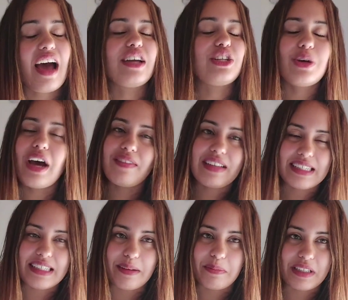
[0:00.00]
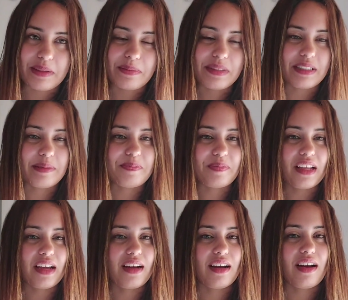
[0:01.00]
I do have the symptoms.
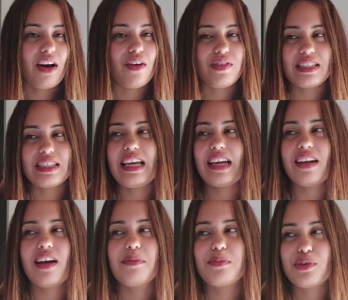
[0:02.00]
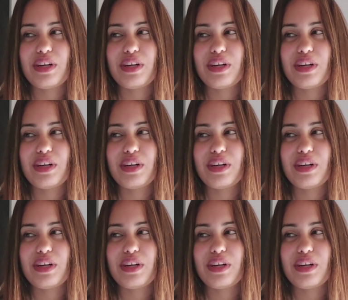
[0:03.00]
Obviously, I cannot